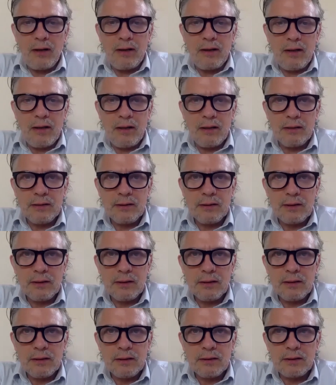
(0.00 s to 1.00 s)
Yeah.
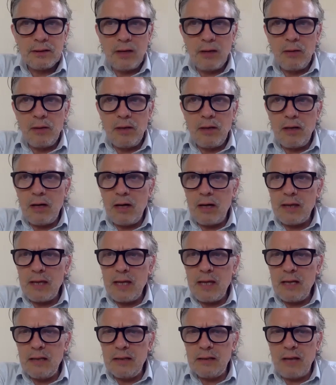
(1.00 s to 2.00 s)
So are
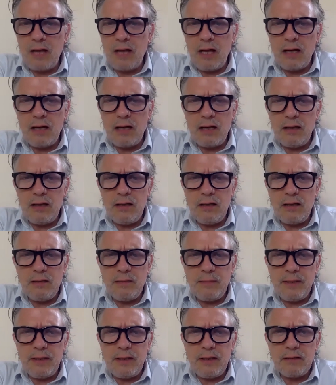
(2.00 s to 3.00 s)
things getting a little
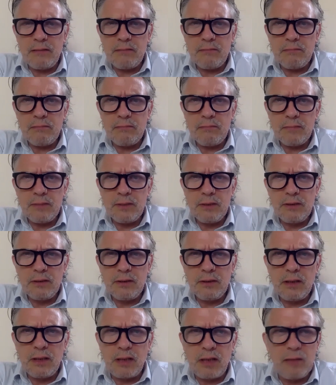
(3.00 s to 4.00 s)
bit,
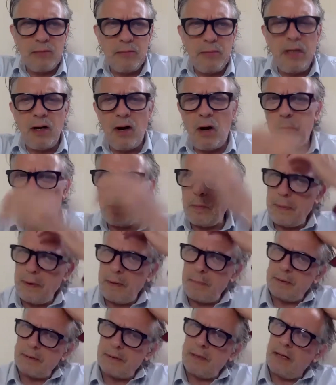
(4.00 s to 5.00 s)
you can meet up with
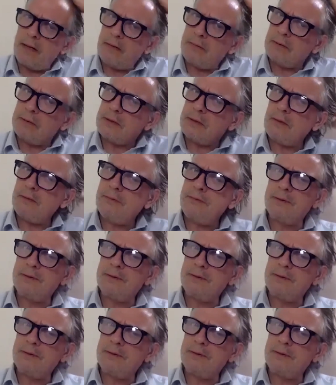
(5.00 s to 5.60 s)
people now and stuff.